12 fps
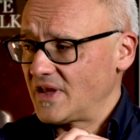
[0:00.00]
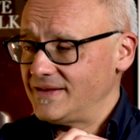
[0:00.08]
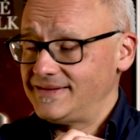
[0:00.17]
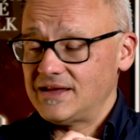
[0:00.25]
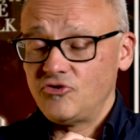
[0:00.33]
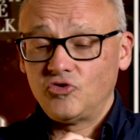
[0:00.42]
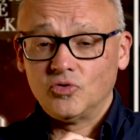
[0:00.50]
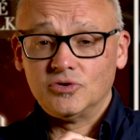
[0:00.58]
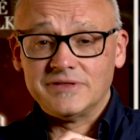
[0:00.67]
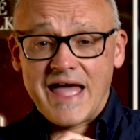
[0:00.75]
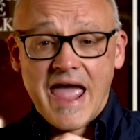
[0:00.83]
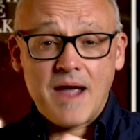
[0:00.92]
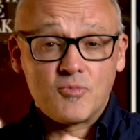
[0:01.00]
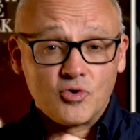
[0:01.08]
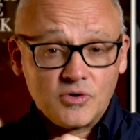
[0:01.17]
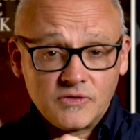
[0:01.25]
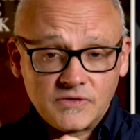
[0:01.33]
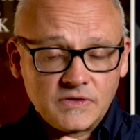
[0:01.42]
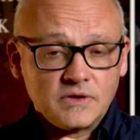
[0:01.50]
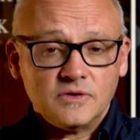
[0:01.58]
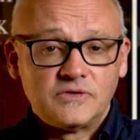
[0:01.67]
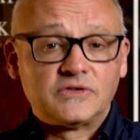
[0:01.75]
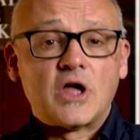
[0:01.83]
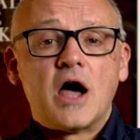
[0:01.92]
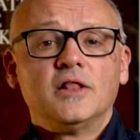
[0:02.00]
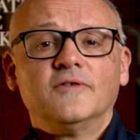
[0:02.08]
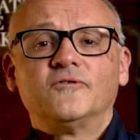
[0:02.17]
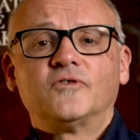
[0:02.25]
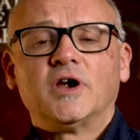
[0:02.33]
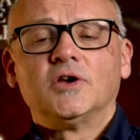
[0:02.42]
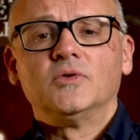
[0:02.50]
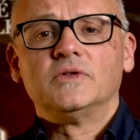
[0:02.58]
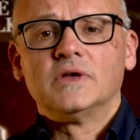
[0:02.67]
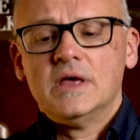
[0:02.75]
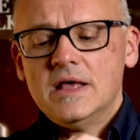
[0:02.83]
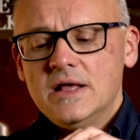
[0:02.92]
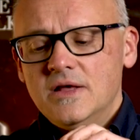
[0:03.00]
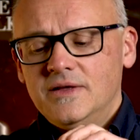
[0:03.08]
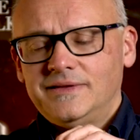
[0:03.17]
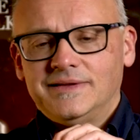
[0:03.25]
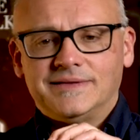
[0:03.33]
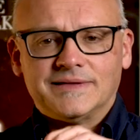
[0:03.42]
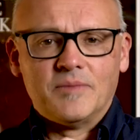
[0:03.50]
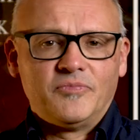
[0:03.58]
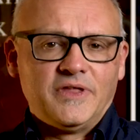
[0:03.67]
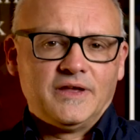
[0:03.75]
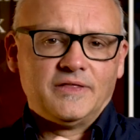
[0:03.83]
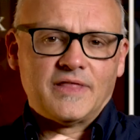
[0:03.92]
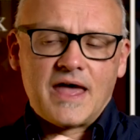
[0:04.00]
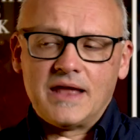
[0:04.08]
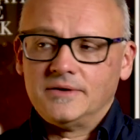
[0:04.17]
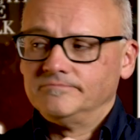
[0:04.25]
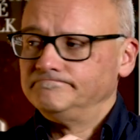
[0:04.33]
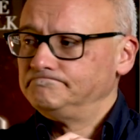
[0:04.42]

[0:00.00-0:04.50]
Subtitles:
sensual, amorous style of fragrance. This is something that